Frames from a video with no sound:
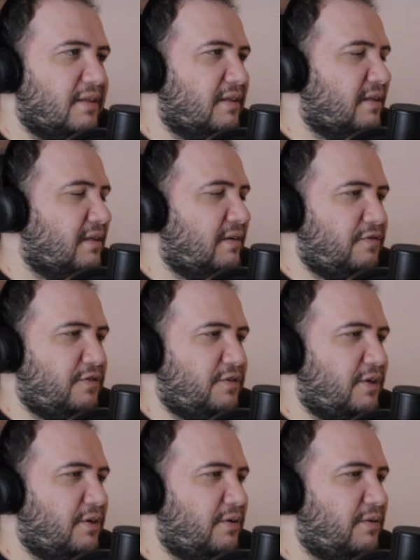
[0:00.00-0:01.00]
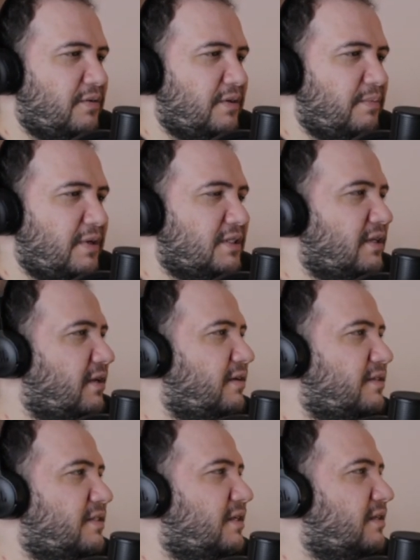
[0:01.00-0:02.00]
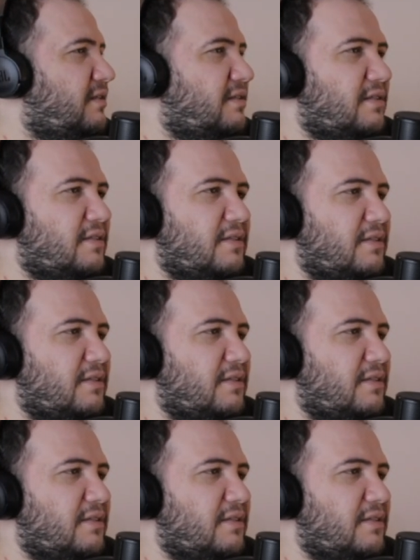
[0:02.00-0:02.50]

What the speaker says: If so, it makes a lot of sense.